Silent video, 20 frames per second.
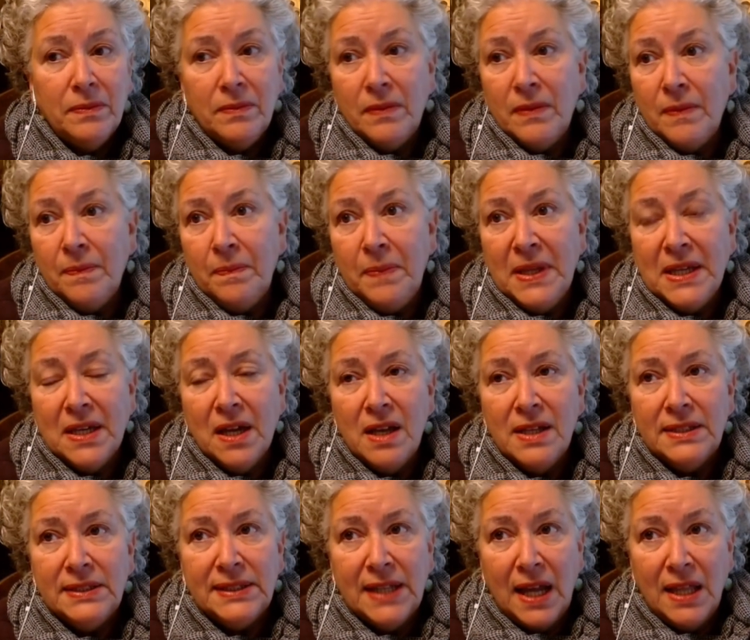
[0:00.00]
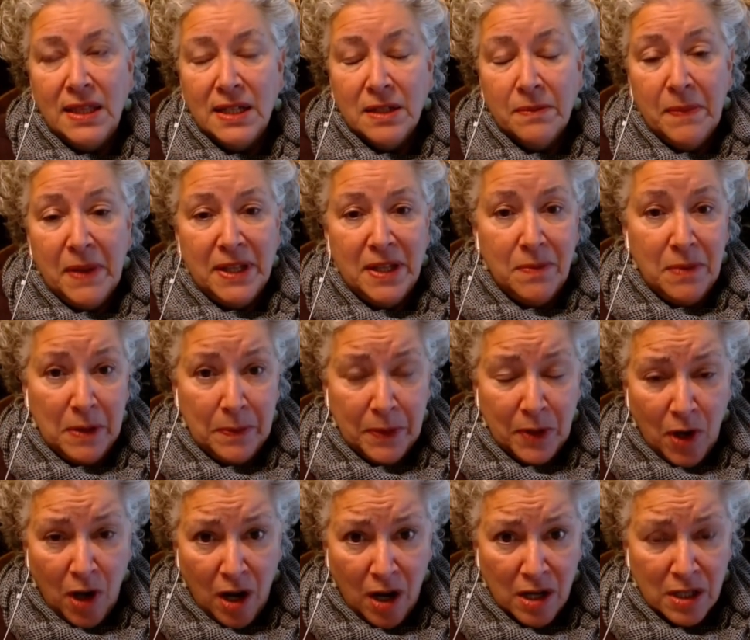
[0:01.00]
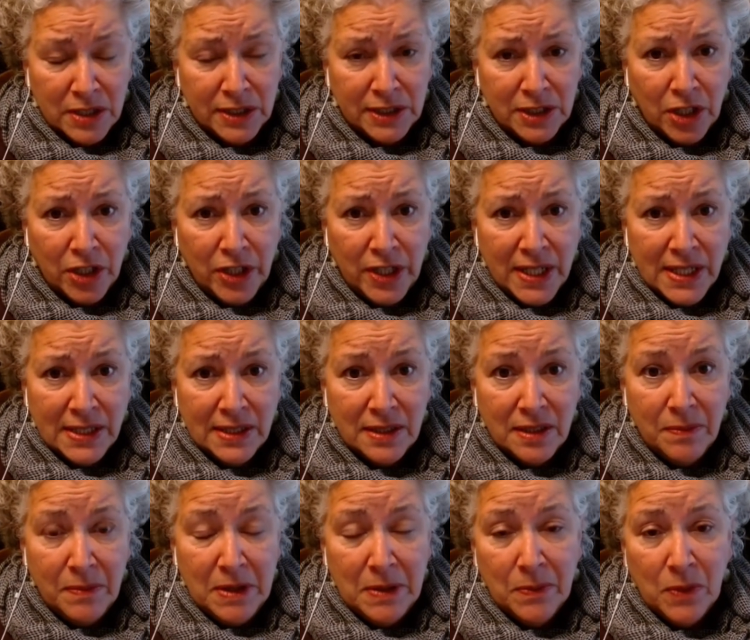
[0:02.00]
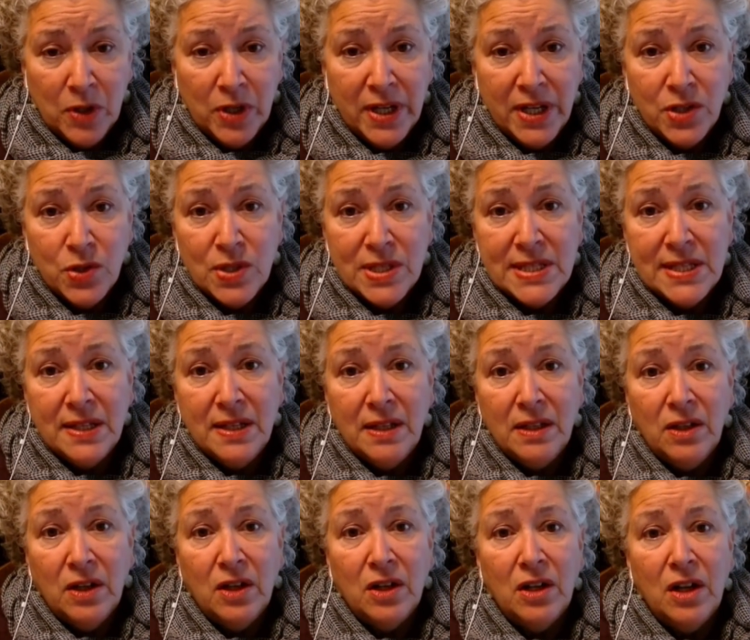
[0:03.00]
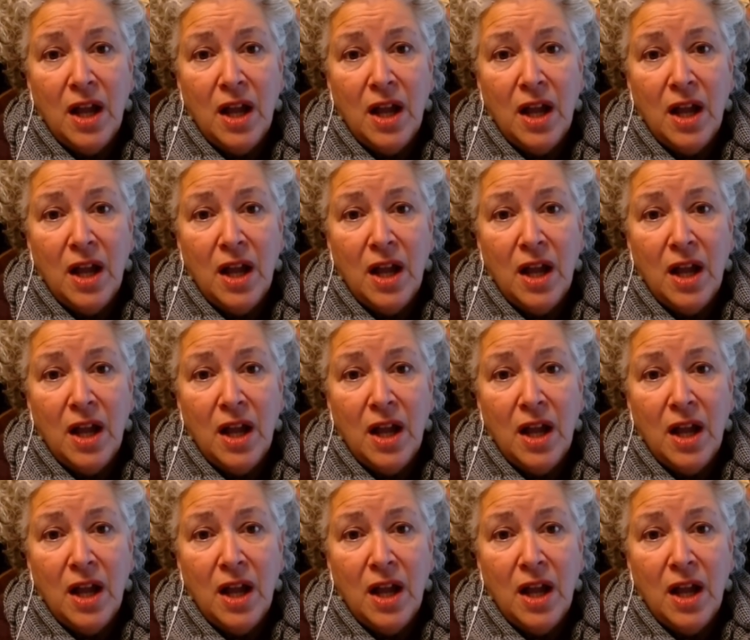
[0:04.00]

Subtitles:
because I think many people are starting to be more interested in her.